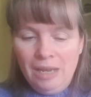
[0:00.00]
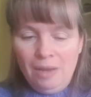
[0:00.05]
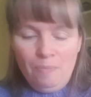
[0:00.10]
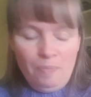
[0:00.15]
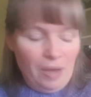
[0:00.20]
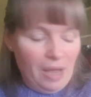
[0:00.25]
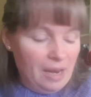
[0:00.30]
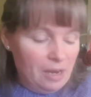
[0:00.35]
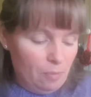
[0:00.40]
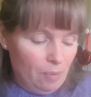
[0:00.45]

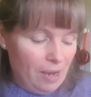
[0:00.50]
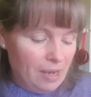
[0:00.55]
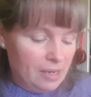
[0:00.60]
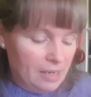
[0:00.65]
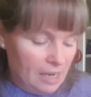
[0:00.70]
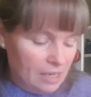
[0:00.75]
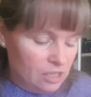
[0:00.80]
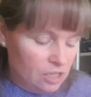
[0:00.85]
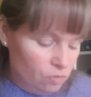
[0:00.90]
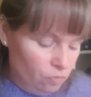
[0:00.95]
But anyway,
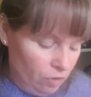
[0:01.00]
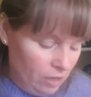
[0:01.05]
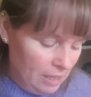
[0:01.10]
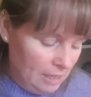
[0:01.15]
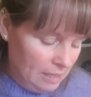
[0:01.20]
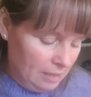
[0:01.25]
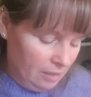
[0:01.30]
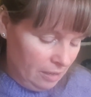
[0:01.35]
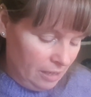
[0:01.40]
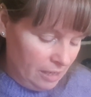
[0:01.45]
yes, it's
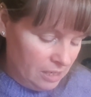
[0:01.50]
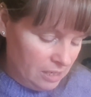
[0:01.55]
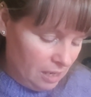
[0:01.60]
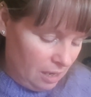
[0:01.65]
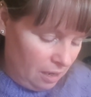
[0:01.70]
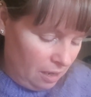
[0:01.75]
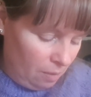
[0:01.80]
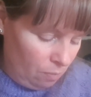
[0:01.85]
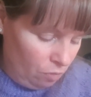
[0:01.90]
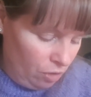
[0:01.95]
really nice
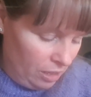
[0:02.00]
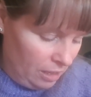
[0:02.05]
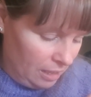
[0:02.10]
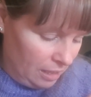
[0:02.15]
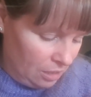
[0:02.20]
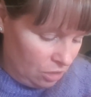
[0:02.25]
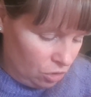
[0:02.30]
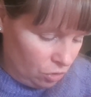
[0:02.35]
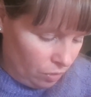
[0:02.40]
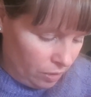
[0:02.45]
and I'm
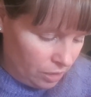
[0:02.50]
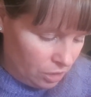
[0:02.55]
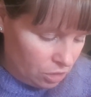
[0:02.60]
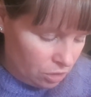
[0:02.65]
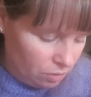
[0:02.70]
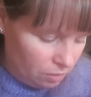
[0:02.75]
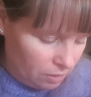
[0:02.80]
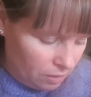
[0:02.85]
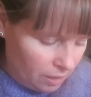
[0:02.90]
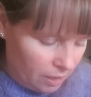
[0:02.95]
really enjoying
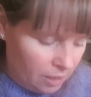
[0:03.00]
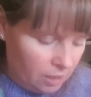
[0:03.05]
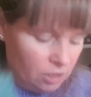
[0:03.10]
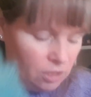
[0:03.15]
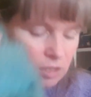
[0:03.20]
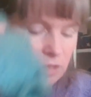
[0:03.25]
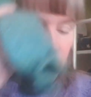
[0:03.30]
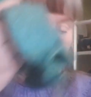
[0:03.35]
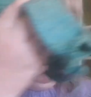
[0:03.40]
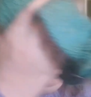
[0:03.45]
doing
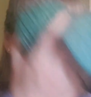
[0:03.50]
that.